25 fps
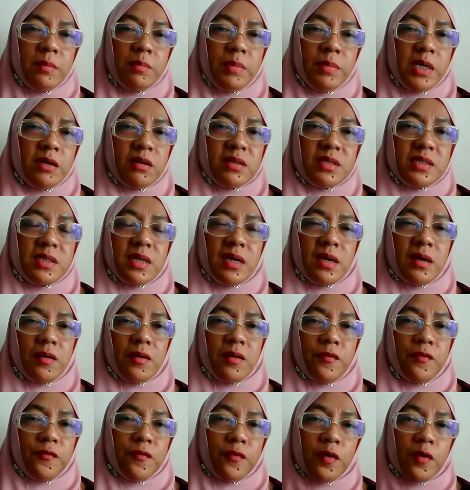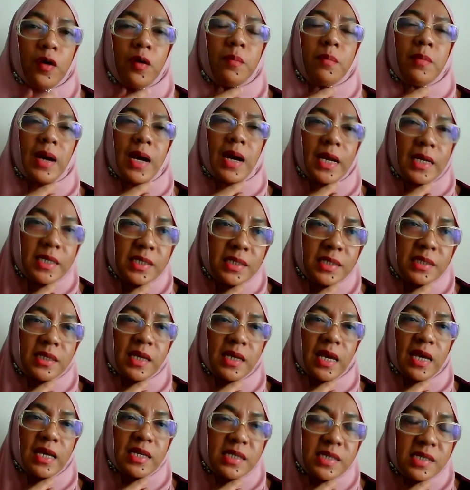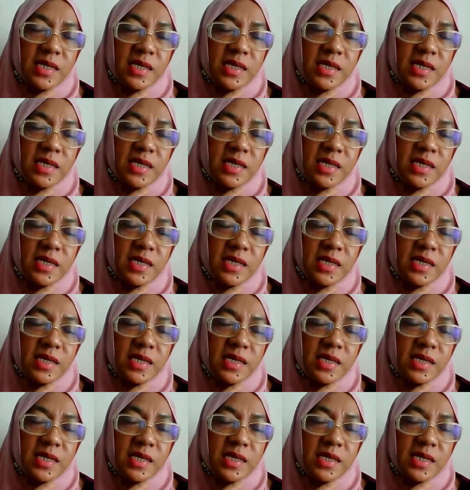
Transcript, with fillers: because uh, from I can